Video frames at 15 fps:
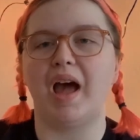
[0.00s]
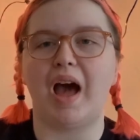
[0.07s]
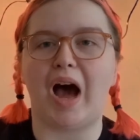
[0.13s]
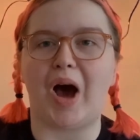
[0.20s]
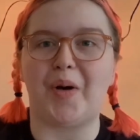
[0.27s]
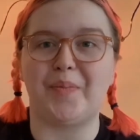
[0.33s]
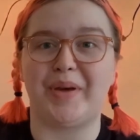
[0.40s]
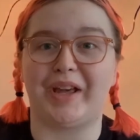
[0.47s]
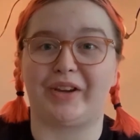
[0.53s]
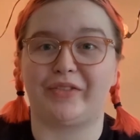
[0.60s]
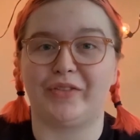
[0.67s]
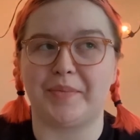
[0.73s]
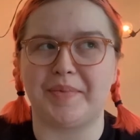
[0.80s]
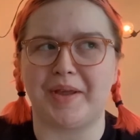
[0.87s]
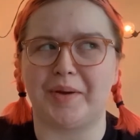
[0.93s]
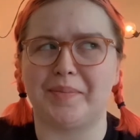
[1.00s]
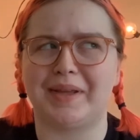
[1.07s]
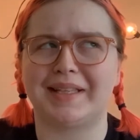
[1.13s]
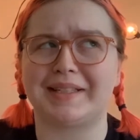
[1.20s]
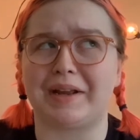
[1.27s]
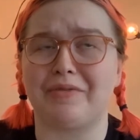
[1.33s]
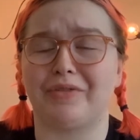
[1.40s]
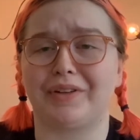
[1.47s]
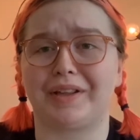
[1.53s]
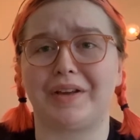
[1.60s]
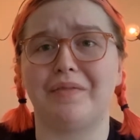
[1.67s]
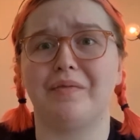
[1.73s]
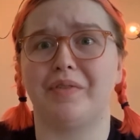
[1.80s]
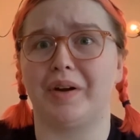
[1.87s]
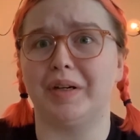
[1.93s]
I'll pick from there because I really am
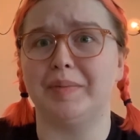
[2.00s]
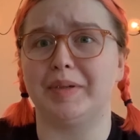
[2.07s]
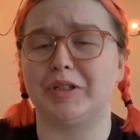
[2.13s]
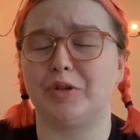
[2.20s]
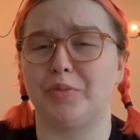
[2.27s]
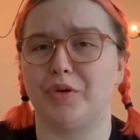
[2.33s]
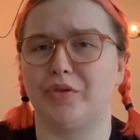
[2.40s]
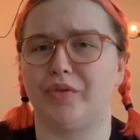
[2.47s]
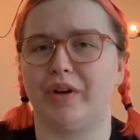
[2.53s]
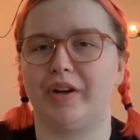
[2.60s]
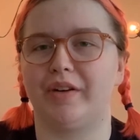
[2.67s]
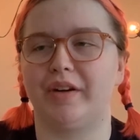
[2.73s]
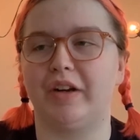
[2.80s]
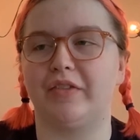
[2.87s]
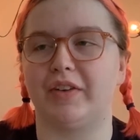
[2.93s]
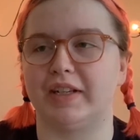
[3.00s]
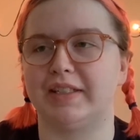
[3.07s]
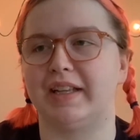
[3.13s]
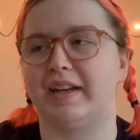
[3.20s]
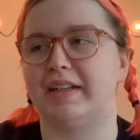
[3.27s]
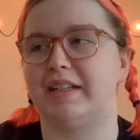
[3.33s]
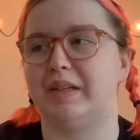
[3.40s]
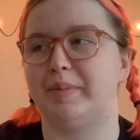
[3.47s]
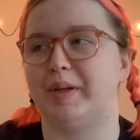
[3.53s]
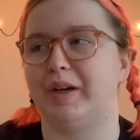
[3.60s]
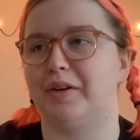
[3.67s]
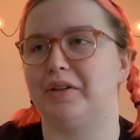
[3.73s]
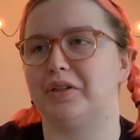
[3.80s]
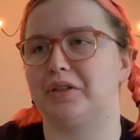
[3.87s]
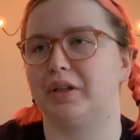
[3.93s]
very much a mood reader, and if I set a
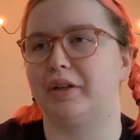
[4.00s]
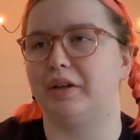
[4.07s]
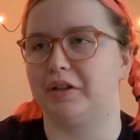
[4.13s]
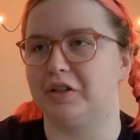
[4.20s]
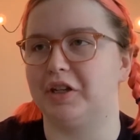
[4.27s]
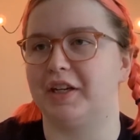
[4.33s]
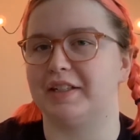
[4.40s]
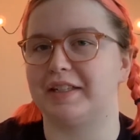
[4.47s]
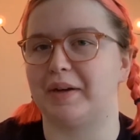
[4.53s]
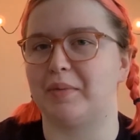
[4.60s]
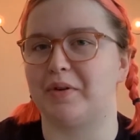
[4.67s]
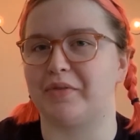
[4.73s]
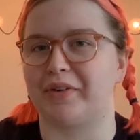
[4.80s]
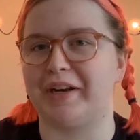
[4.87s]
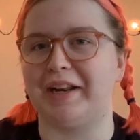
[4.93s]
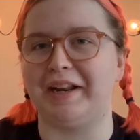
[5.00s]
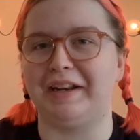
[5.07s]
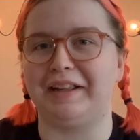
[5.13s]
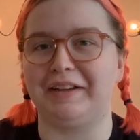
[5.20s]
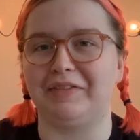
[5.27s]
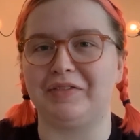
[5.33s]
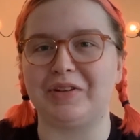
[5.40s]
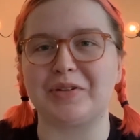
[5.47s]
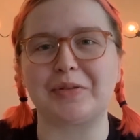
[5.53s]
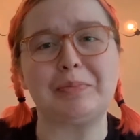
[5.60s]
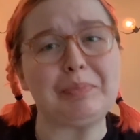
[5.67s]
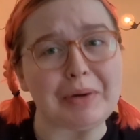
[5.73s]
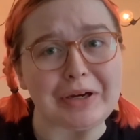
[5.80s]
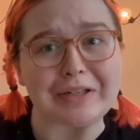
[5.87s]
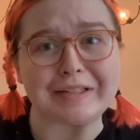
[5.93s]
TBR, there's a good chance I won't read any of those
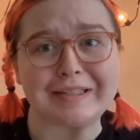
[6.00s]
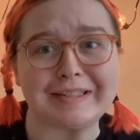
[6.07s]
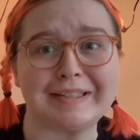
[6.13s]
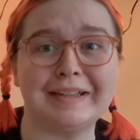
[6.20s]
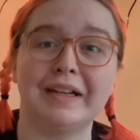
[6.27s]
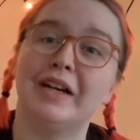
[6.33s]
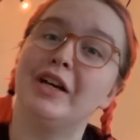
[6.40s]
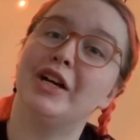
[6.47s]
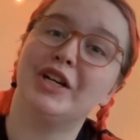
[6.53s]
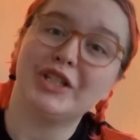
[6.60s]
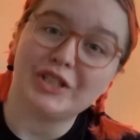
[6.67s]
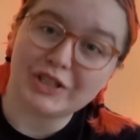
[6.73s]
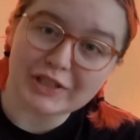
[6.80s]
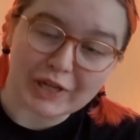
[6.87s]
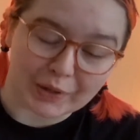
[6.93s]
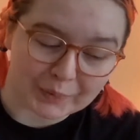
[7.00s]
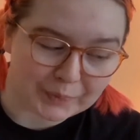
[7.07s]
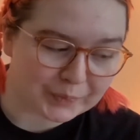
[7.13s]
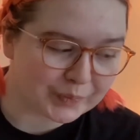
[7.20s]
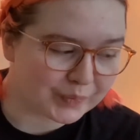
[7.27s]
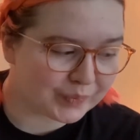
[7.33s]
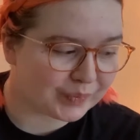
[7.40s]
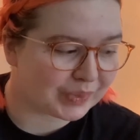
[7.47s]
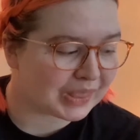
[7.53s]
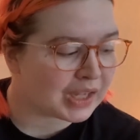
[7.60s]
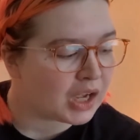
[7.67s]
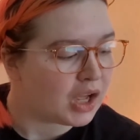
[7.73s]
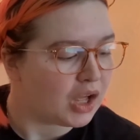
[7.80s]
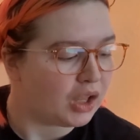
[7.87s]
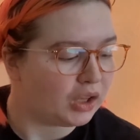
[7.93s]
books. So,
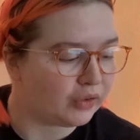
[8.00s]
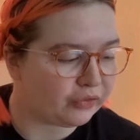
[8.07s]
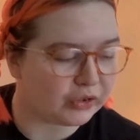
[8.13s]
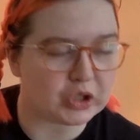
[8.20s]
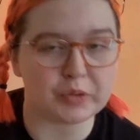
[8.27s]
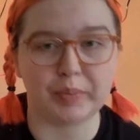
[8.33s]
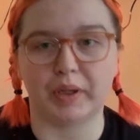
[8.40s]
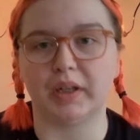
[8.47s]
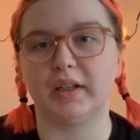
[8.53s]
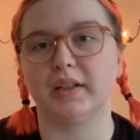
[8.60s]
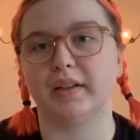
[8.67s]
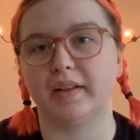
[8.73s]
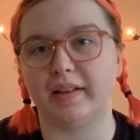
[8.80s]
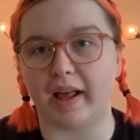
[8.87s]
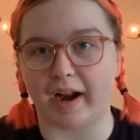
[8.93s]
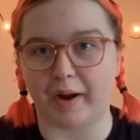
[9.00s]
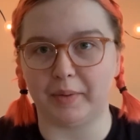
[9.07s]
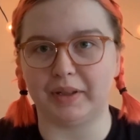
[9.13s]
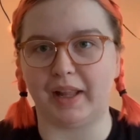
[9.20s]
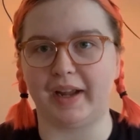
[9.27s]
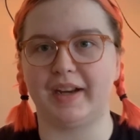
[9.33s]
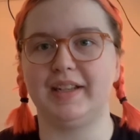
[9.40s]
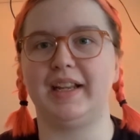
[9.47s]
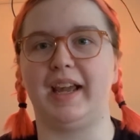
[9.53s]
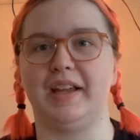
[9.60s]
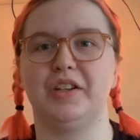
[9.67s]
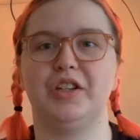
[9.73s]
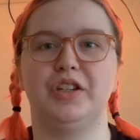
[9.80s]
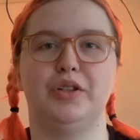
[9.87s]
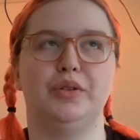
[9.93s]
the first book that I would like to get
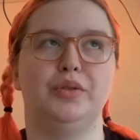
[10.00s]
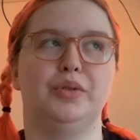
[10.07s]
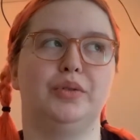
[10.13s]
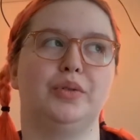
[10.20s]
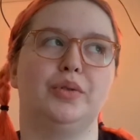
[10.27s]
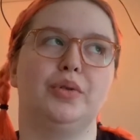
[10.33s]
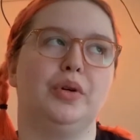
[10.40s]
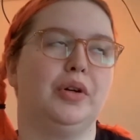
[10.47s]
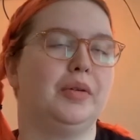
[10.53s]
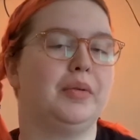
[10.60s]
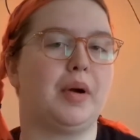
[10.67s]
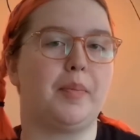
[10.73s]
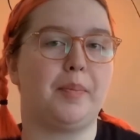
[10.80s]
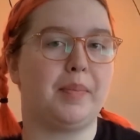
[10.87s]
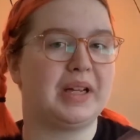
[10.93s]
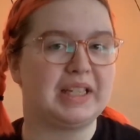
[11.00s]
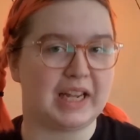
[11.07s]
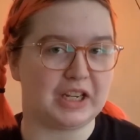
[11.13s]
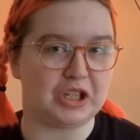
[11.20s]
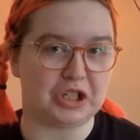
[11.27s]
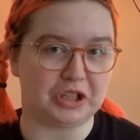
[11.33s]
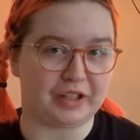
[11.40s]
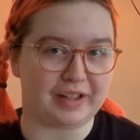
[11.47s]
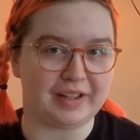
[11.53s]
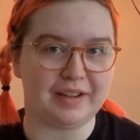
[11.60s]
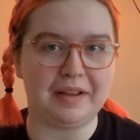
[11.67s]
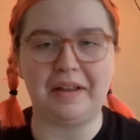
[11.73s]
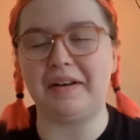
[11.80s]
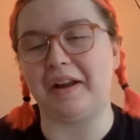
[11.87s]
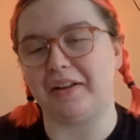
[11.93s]
to potentially
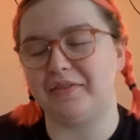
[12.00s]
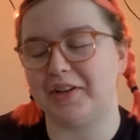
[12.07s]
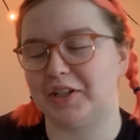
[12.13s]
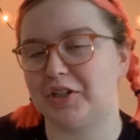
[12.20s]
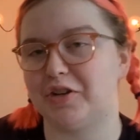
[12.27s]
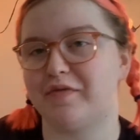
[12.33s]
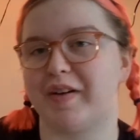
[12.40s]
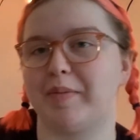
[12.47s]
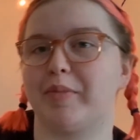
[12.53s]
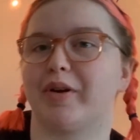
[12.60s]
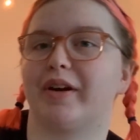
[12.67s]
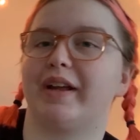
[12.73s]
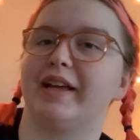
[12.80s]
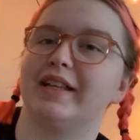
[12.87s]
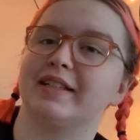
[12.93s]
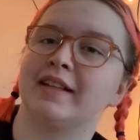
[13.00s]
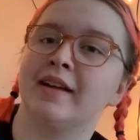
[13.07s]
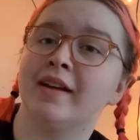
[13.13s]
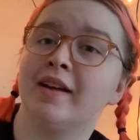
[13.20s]
in Nonfiction November is